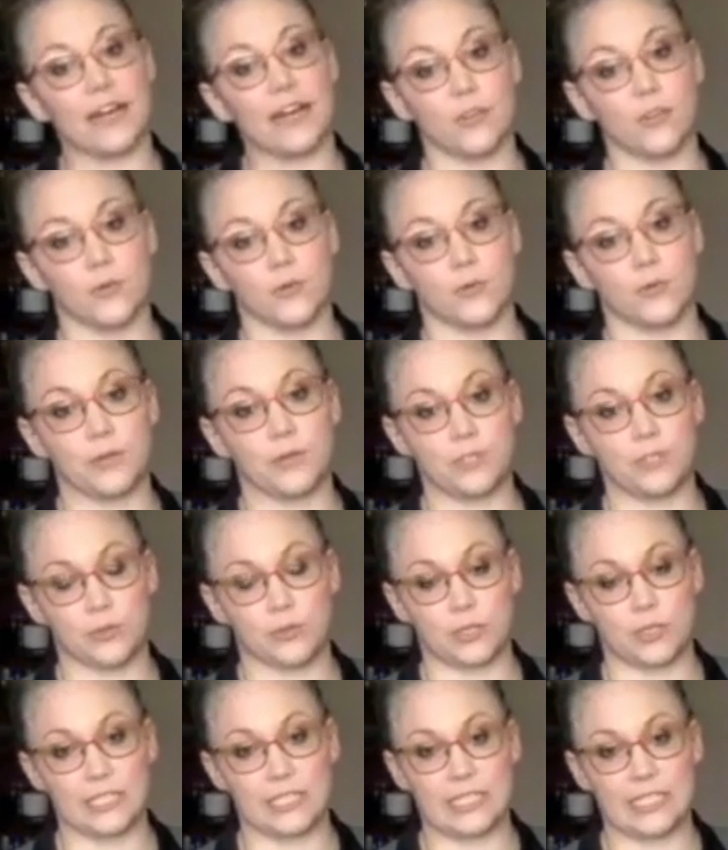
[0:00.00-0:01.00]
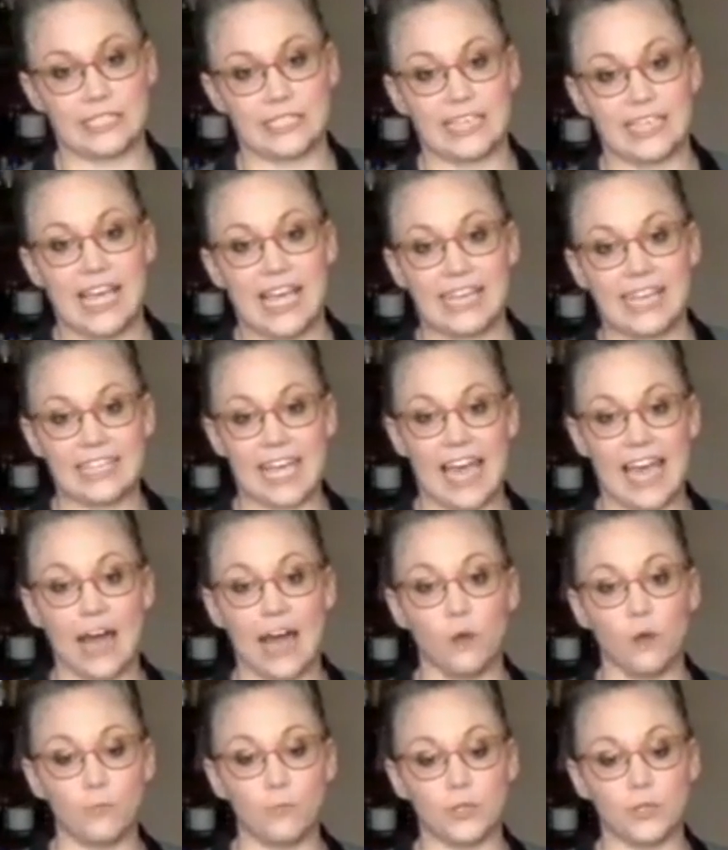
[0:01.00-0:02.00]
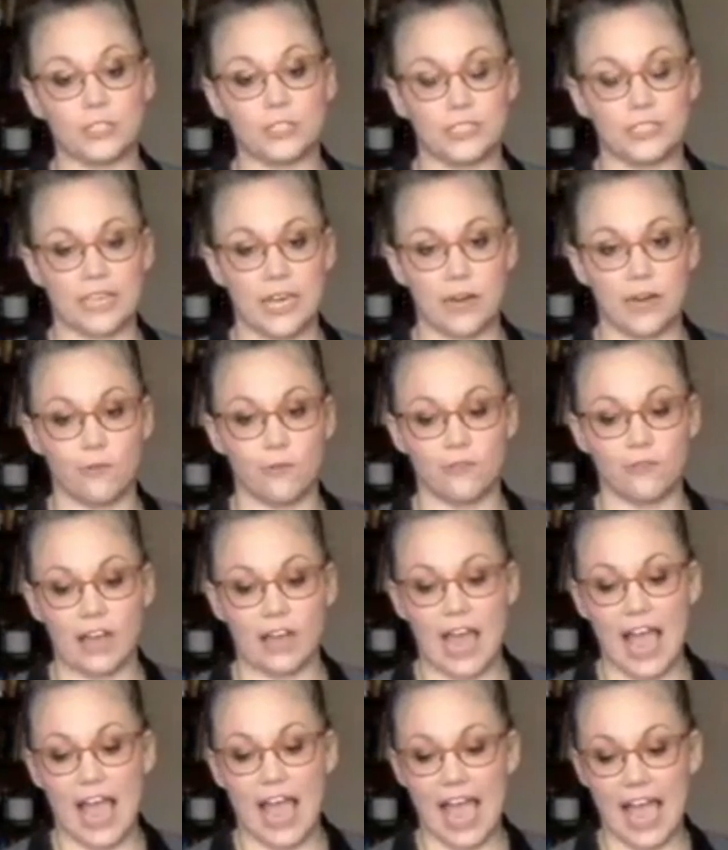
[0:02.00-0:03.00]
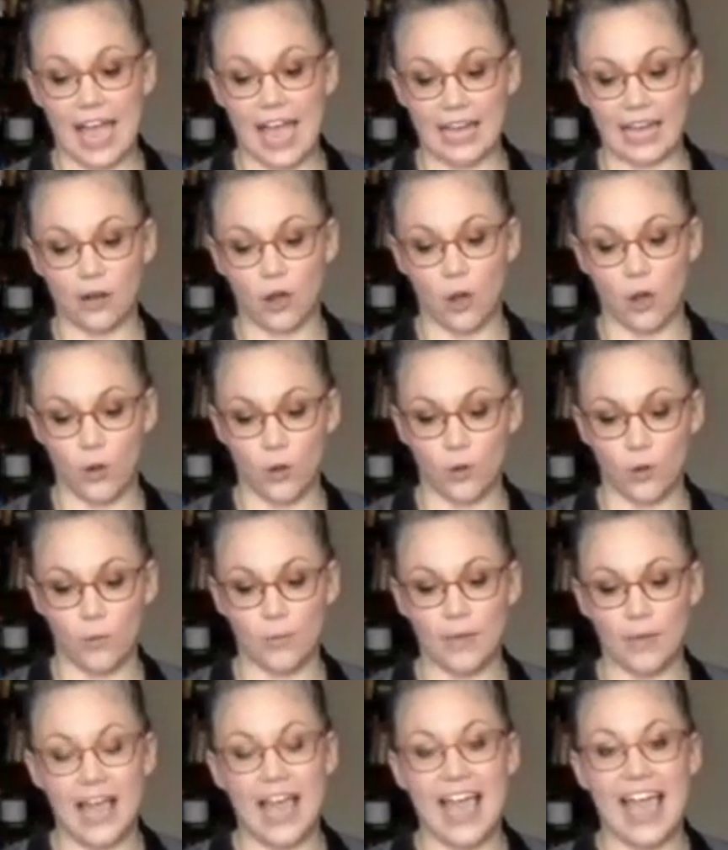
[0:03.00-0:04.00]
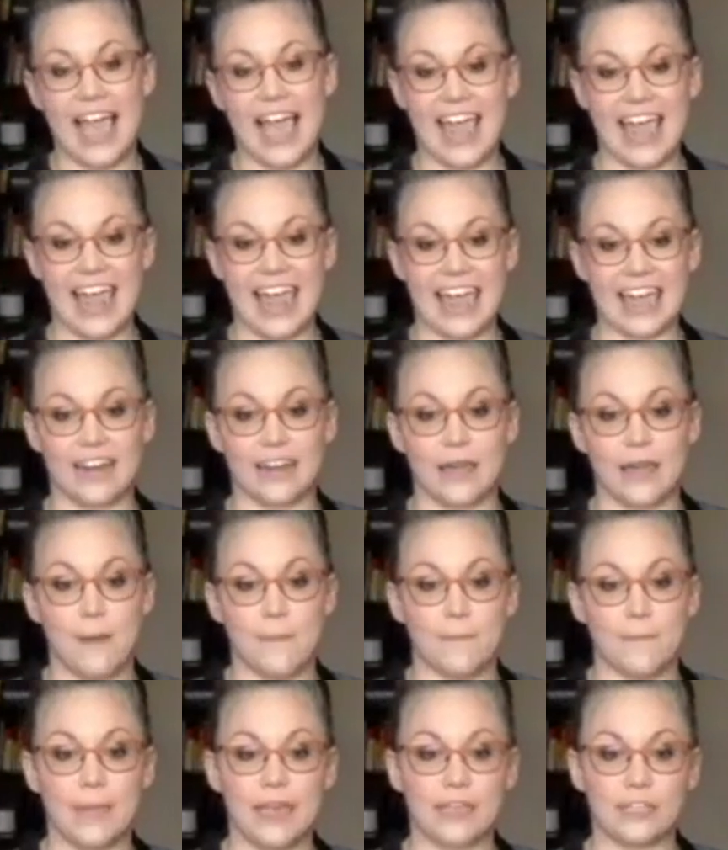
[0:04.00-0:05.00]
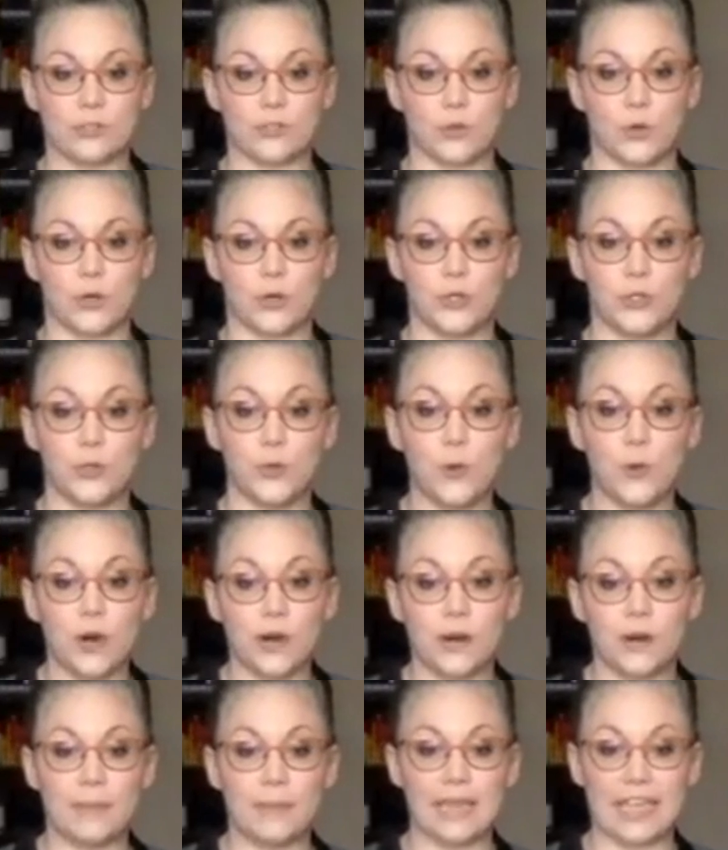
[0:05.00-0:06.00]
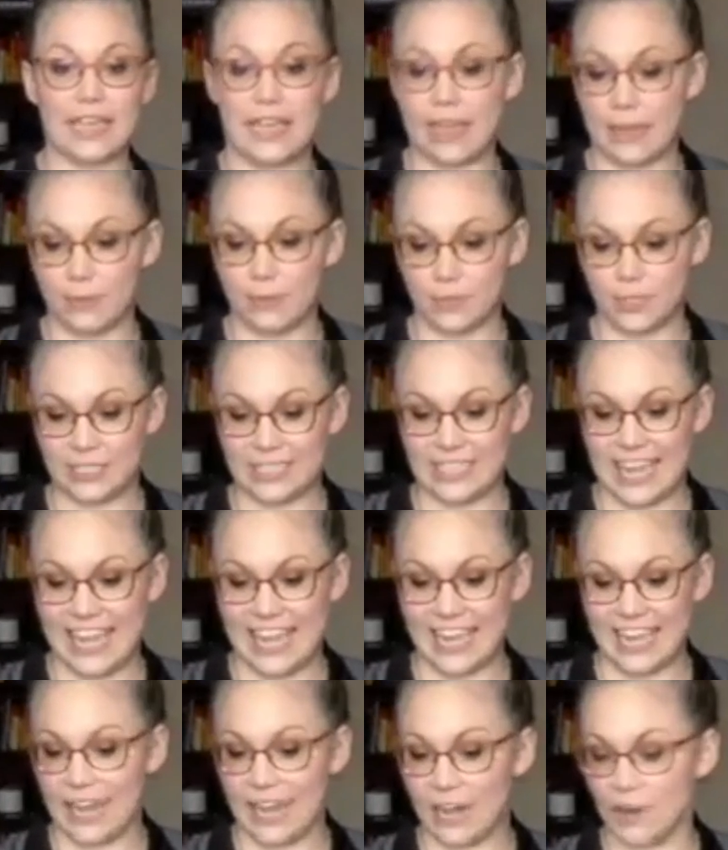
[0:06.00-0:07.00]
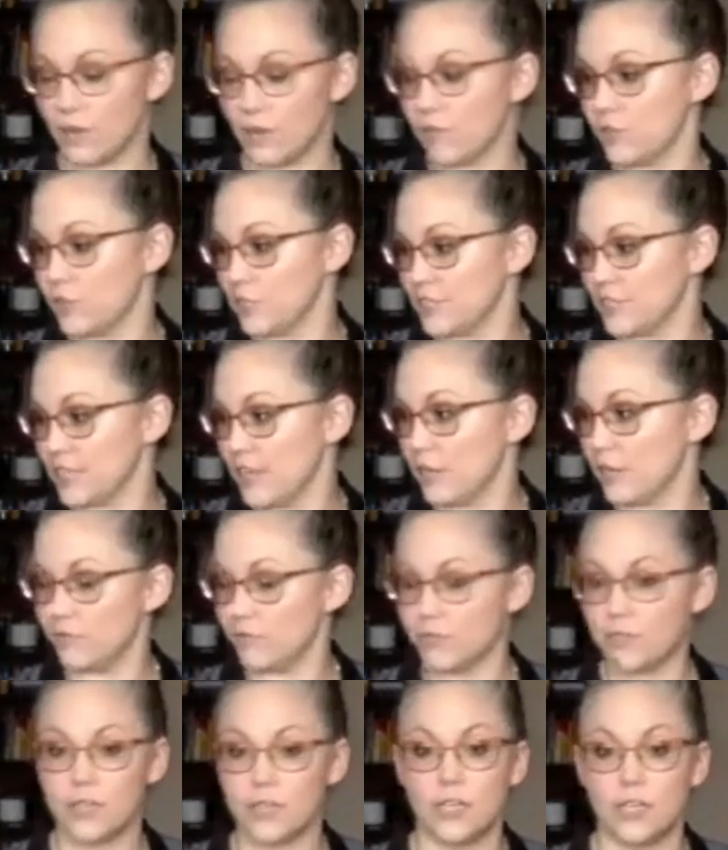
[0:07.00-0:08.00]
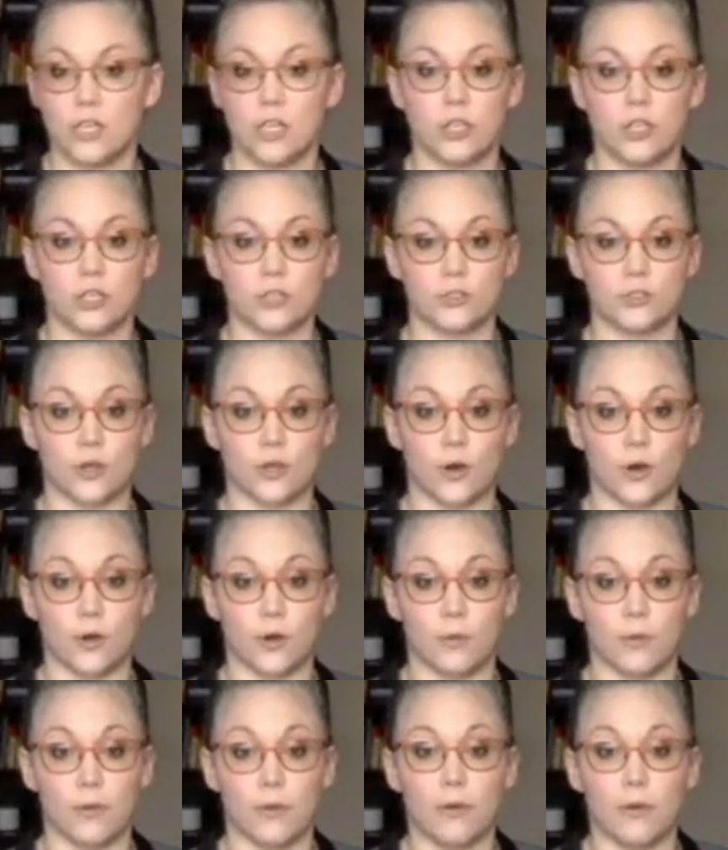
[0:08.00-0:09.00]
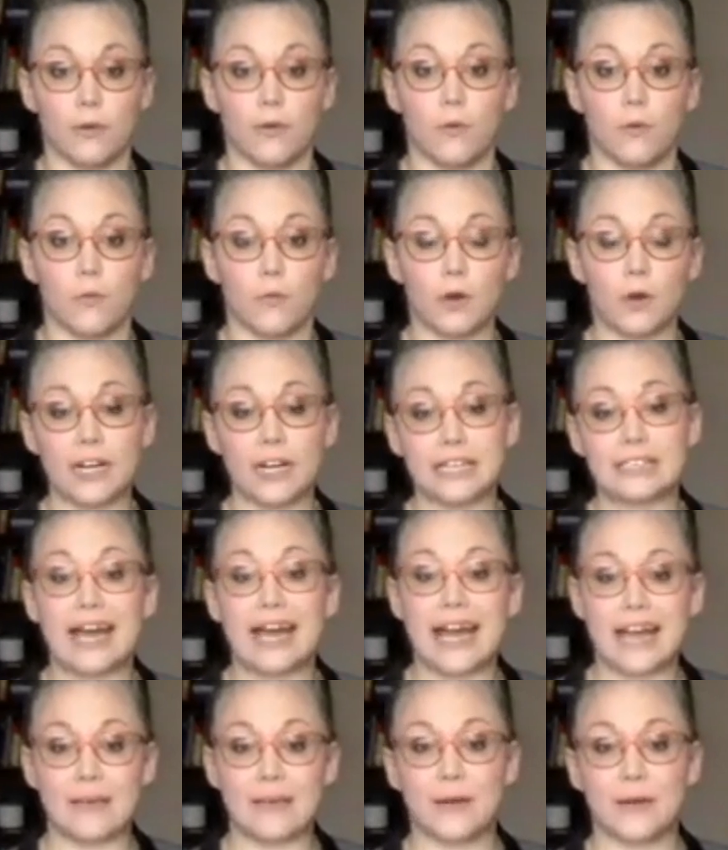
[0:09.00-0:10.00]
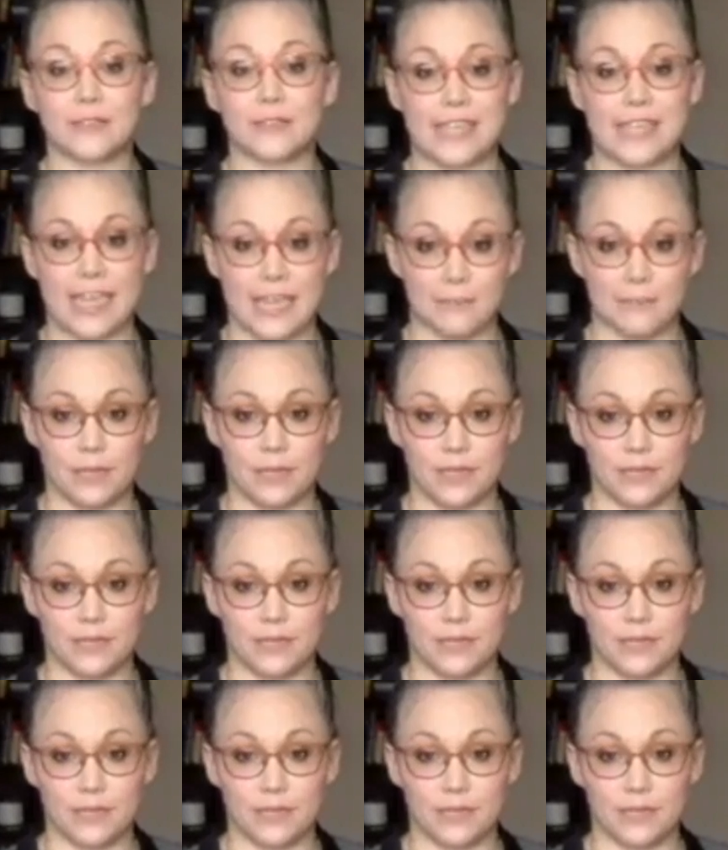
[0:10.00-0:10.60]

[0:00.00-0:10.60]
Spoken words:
you with resources to help yourself at home and make sure you're being able to take care of yourself. So we're going to talk about tape.